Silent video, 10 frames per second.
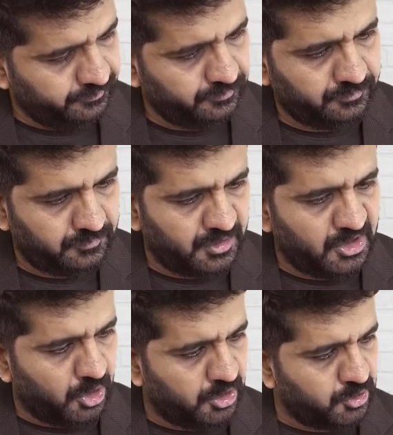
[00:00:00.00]
This
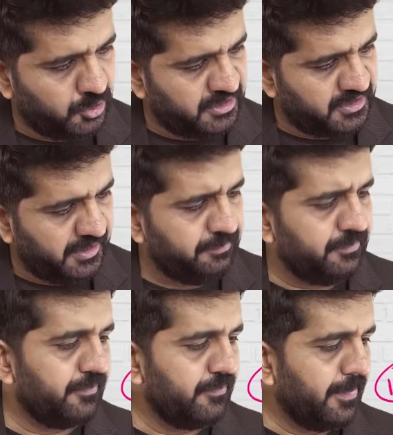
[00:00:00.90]
is also the
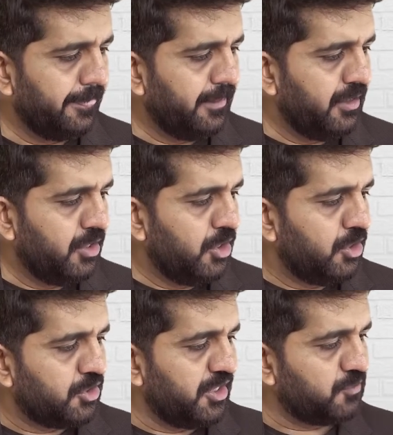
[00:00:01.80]
same.
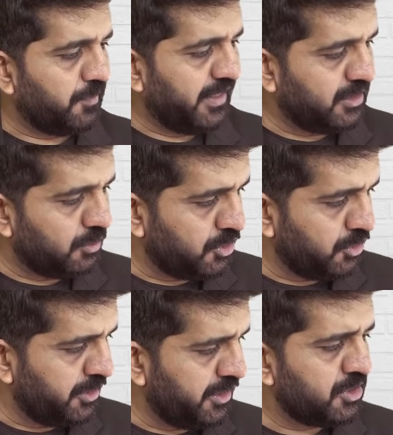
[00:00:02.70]
So it is 5,000
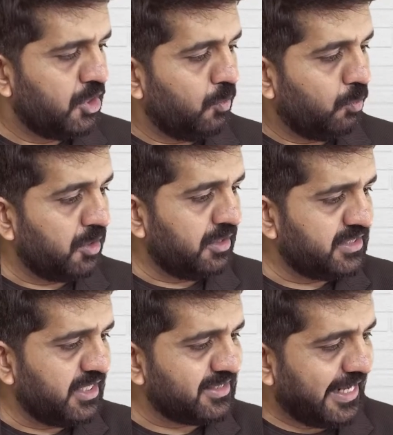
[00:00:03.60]
units. What is
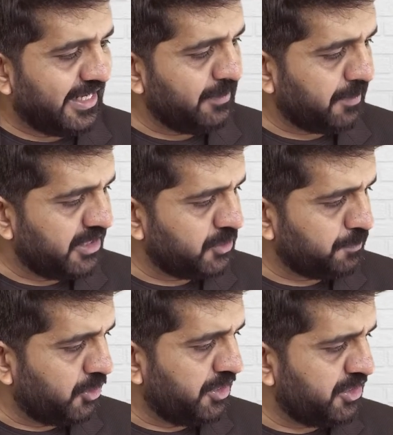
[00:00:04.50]
the selling price
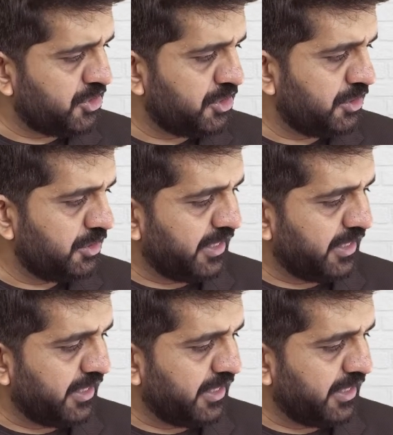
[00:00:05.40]
per dish?